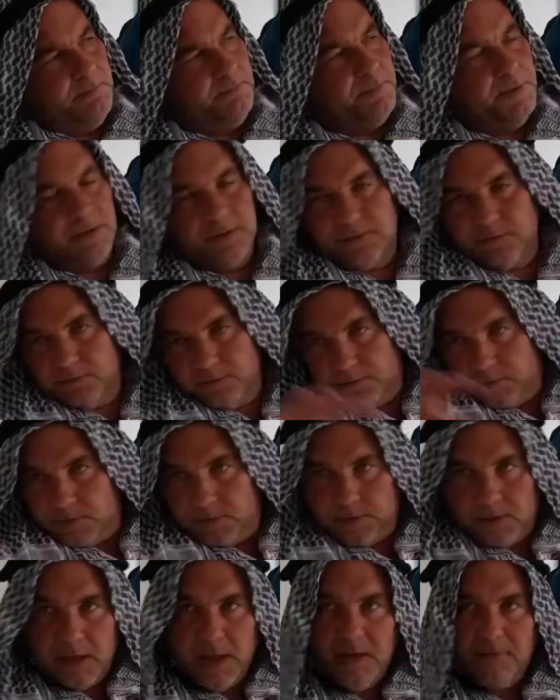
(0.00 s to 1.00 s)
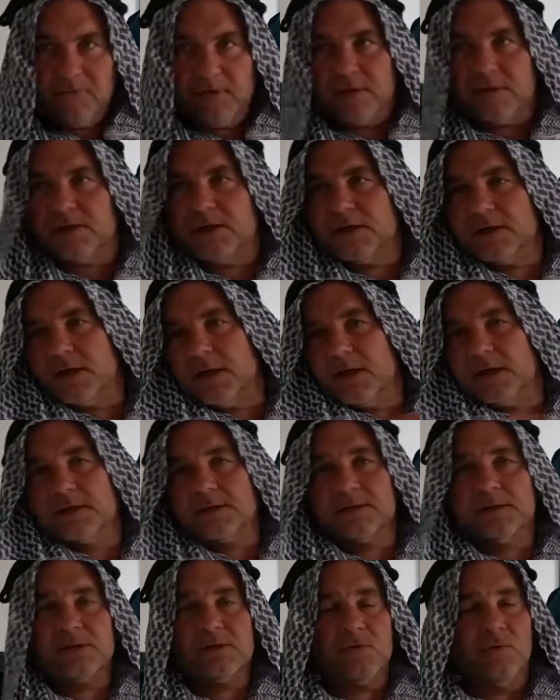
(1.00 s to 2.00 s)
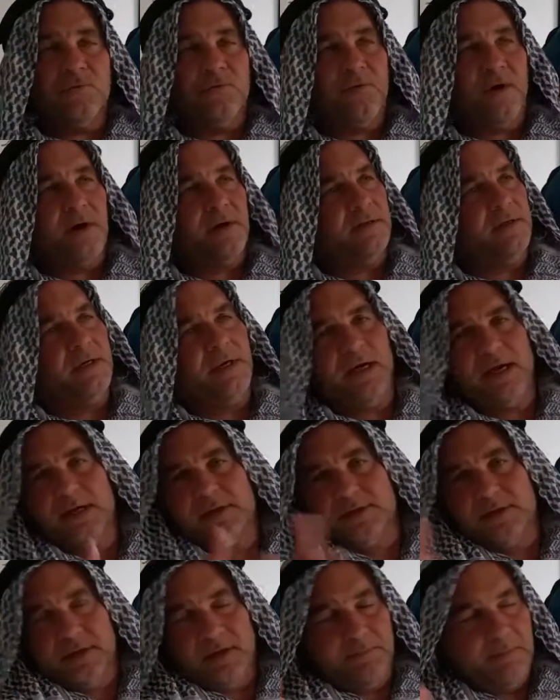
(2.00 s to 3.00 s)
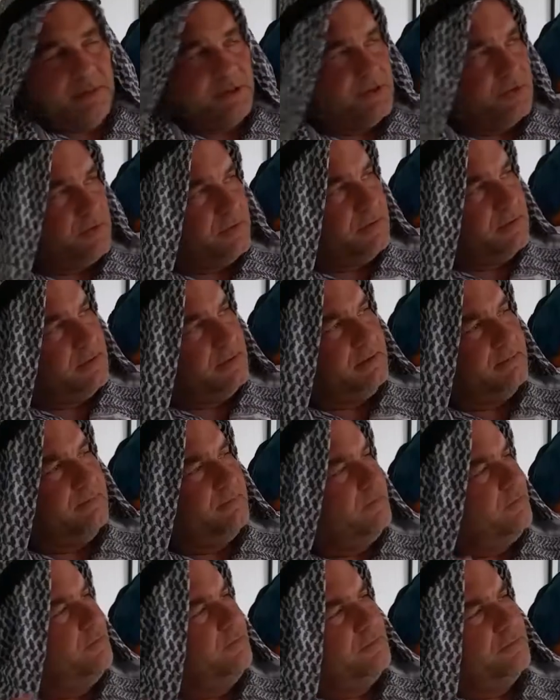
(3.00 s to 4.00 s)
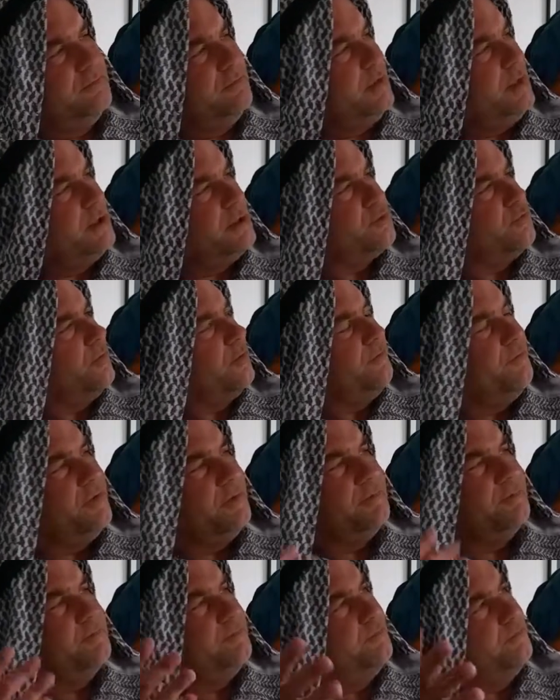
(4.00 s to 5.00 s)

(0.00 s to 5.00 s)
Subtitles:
But everything else so far, they had, I mentioned, the issue of the